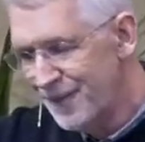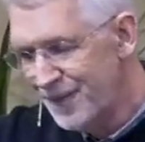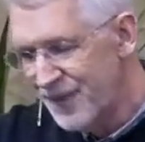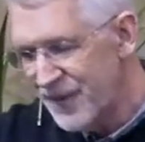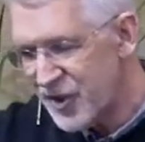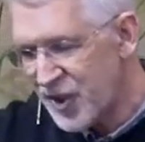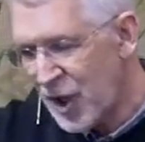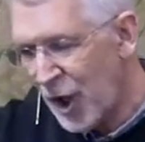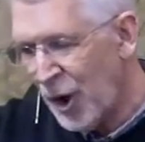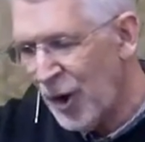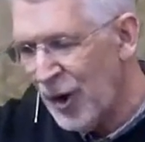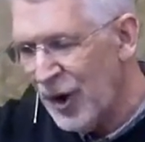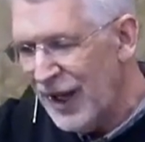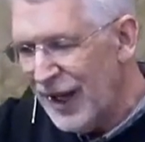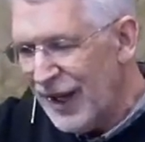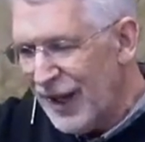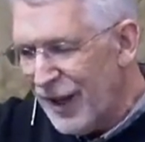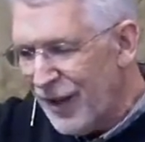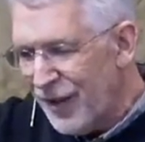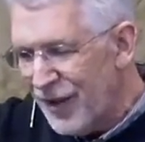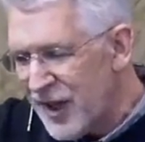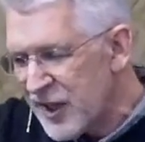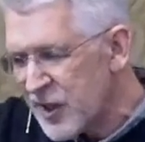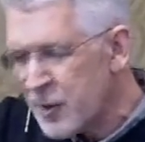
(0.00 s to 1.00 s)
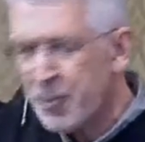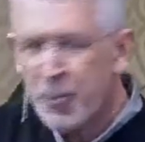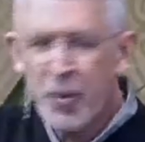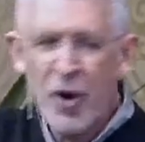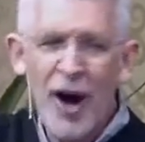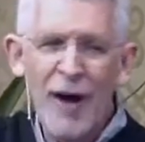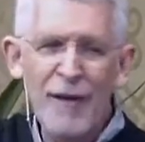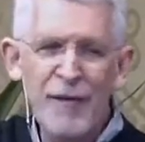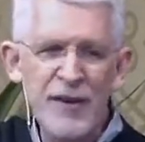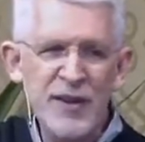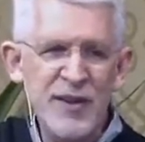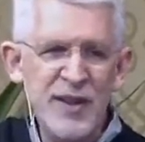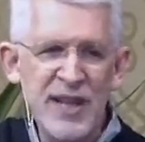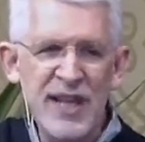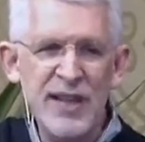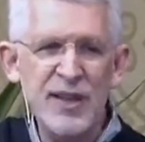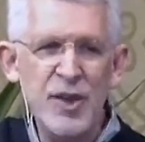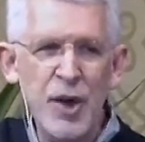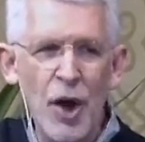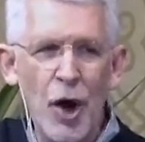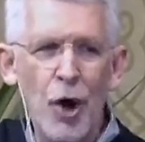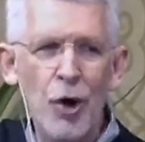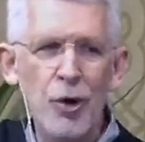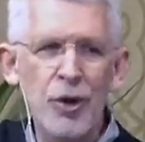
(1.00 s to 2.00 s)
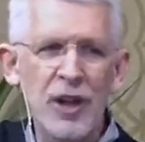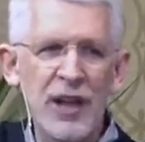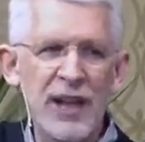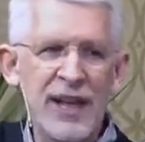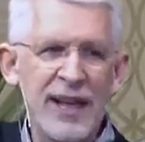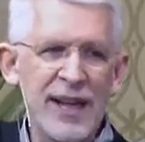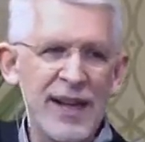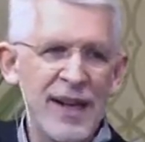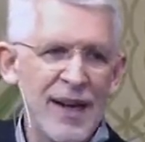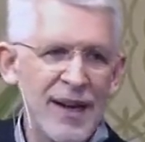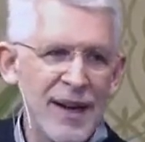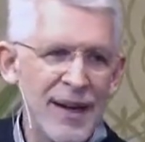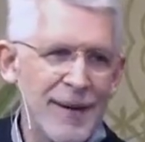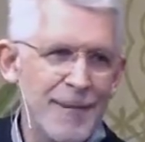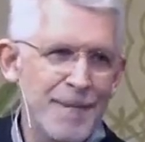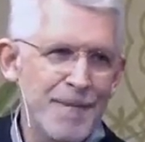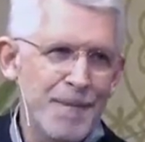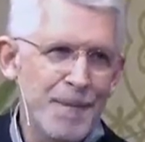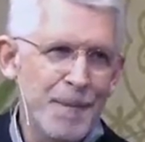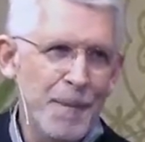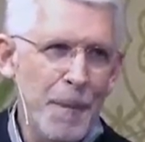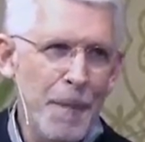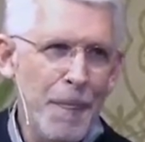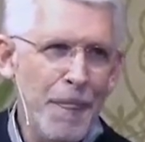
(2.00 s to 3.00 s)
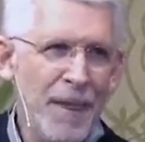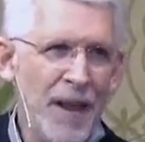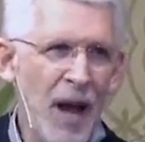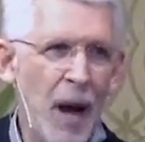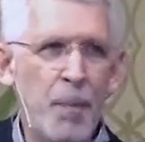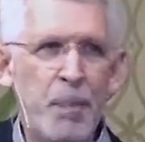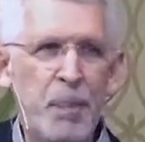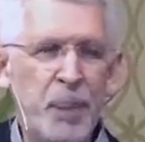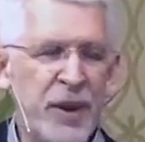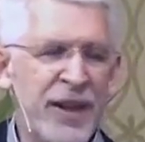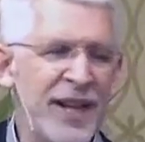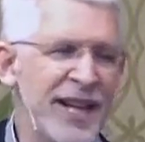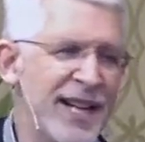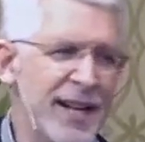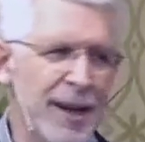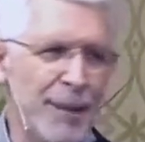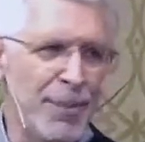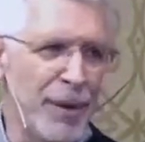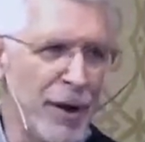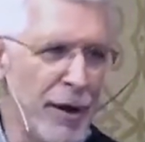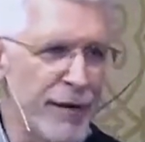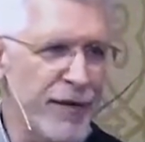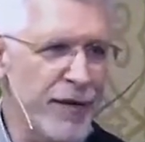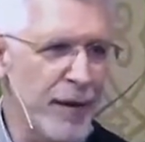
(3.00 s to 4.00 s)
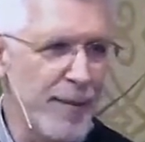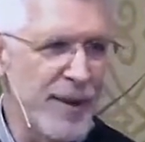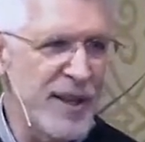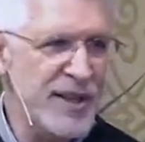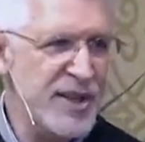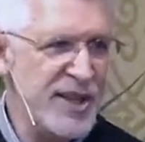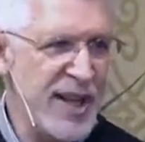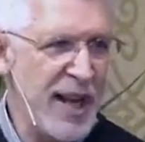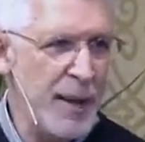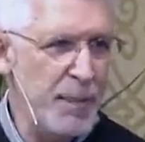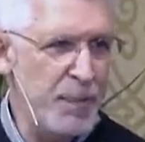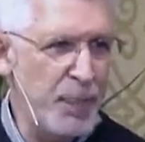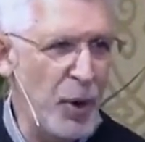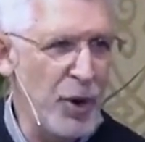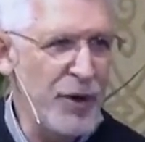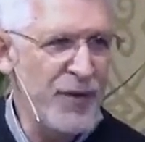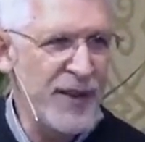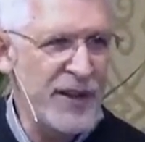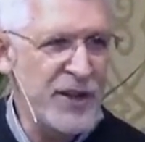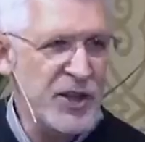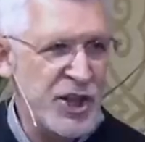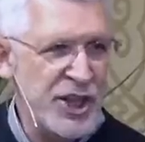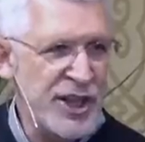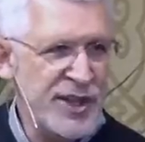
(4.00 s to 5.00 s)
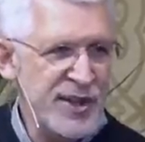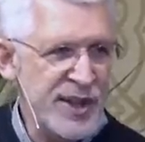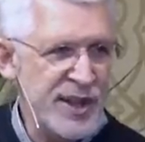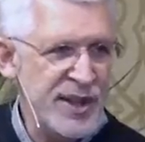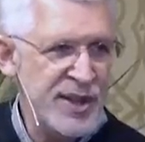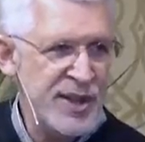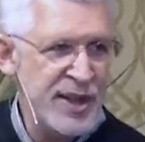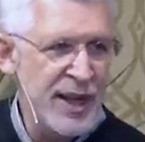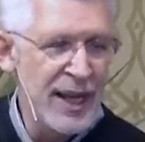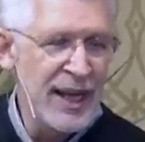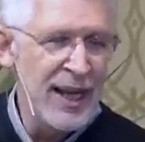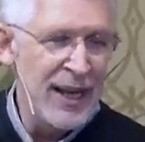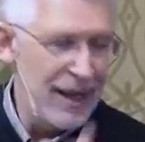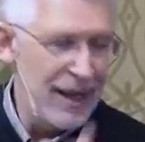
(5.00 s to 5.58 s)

So this prophecy is only applicable from the standpoint that Jesus,